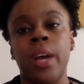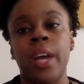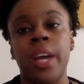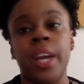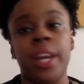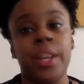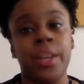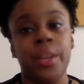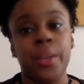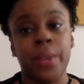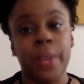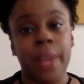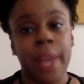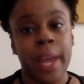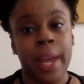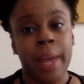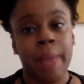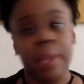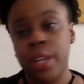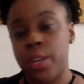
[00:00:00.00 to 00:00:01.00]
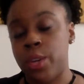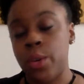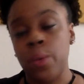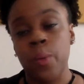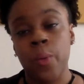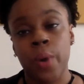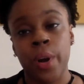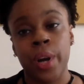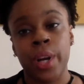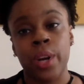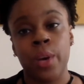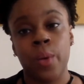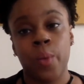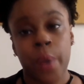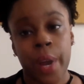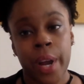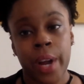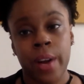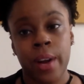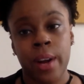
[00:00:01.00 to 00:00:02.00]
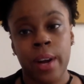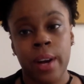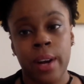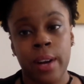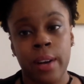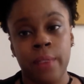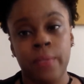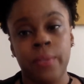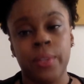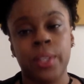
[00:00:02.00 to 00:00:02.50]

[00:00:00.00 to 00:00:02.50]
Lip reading: in your name that you weren't aware of.